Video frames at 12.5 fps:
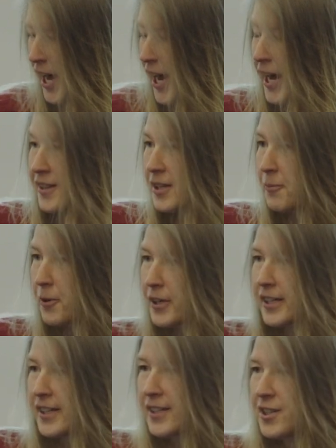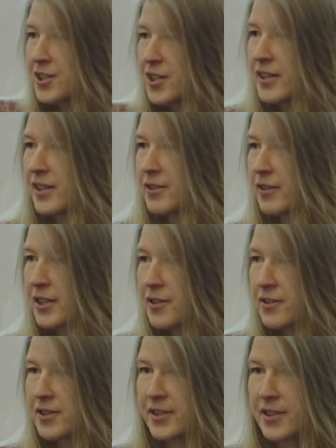And the book, in addition,
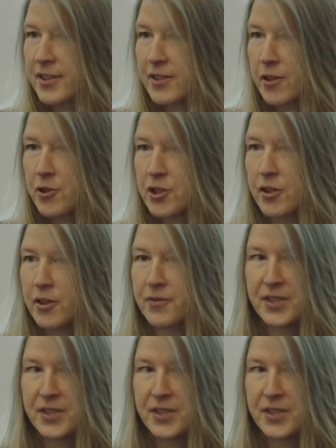introduced this notion of